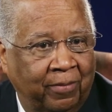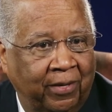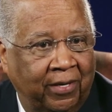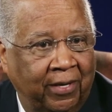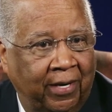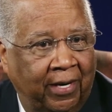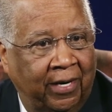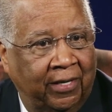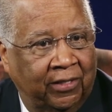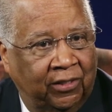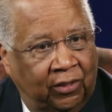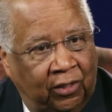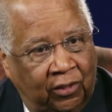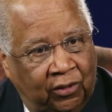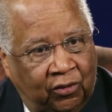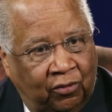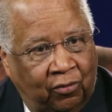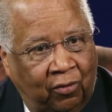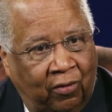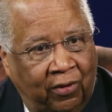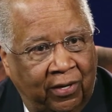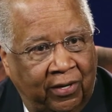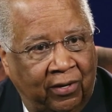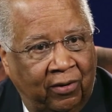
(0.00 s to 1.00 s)
but it has
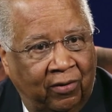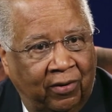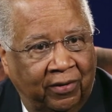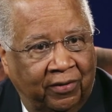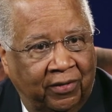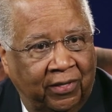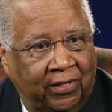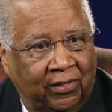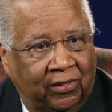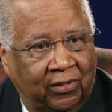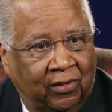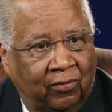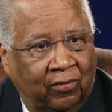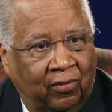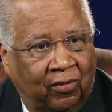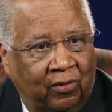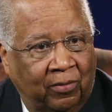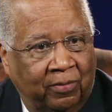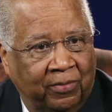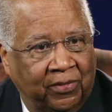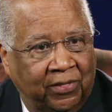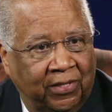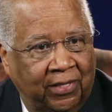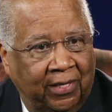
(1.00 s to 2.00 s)
destroyed northeast
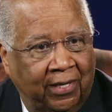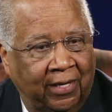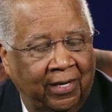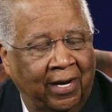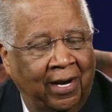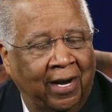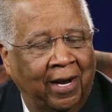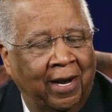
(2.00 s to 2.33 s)
Oklahoma City.